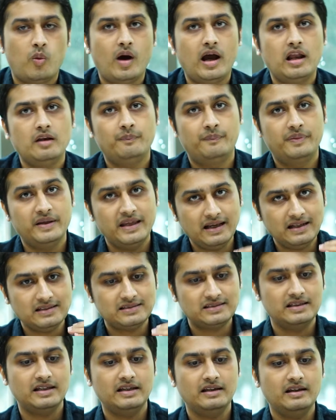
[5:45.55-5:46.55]
While
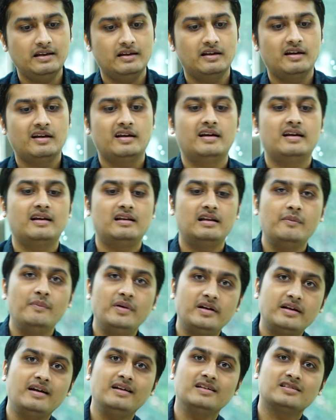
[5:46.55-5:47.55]
BSE
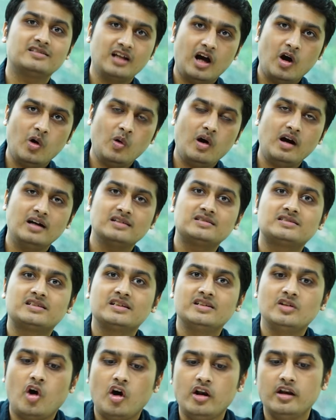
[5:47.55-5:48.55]
Limited is now a
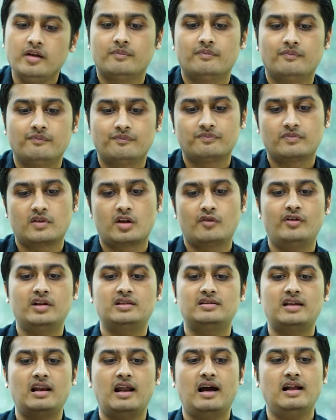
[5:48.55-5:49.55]
synonym
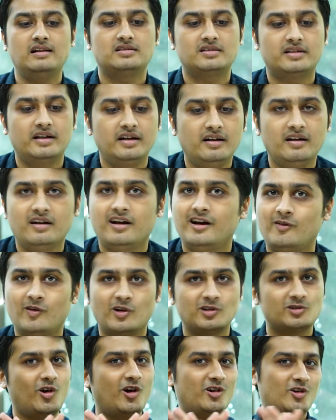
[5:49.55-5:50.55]
with Dalal Street, it
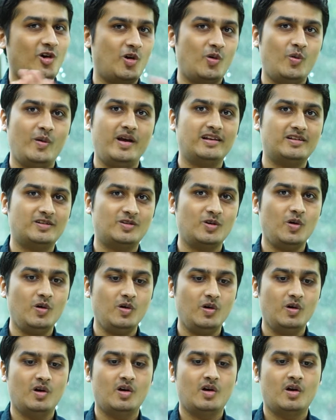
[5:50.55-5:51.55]
was not always
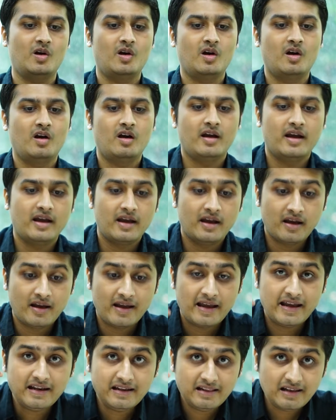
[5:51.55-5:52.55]
so.
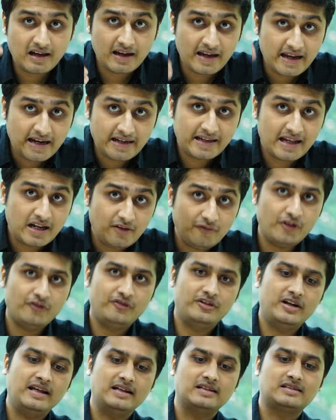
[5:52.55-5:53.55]
In the
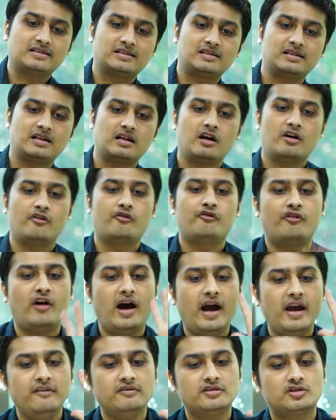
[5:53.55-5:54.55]
1850s,
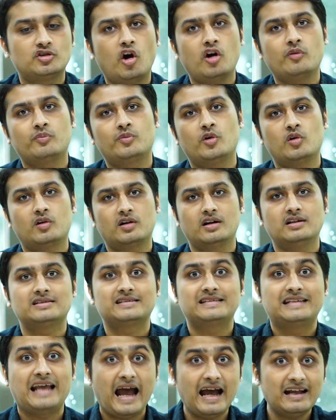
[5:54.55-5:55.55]
5 stockbrokers
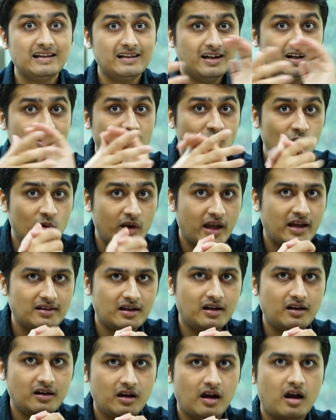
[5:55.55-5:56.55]
gathered
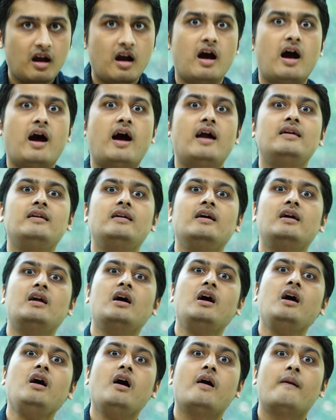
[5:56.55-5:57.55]
together under
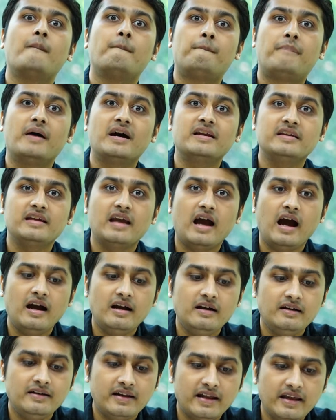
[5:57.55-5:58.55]
a
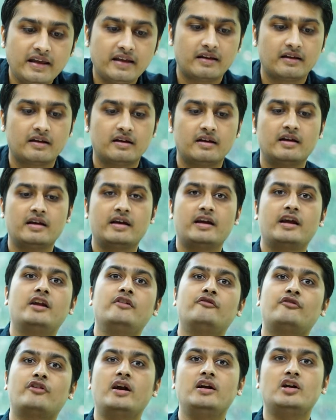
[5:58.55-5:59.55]
banyan tree
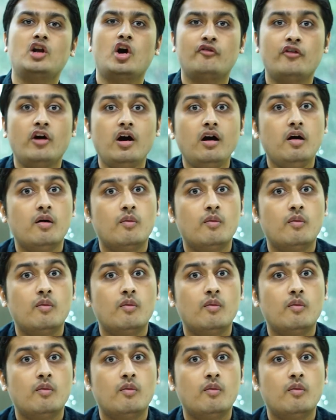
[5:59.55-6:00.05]
in front of a